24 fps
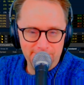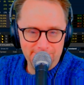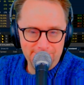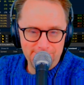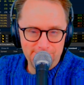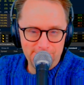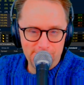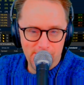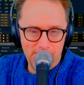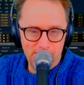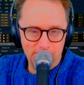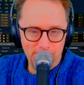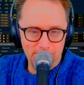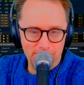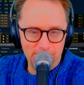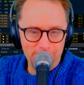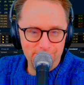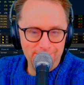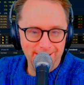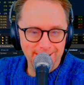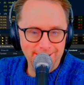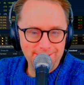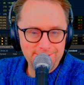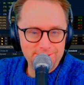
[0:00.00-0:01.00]
throw a
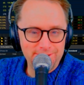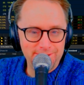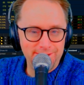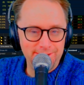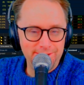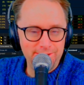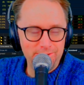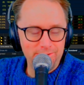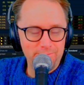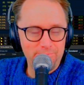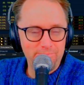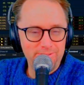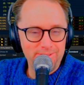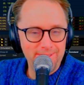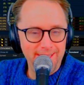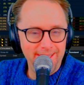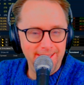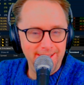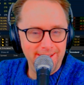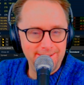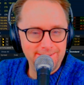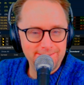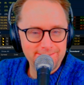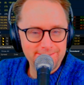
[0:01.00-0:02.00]
wrench in your
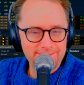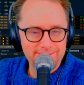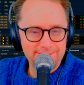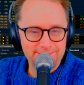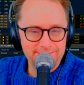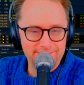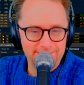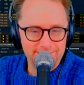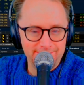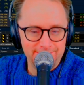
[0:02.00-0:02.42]
plans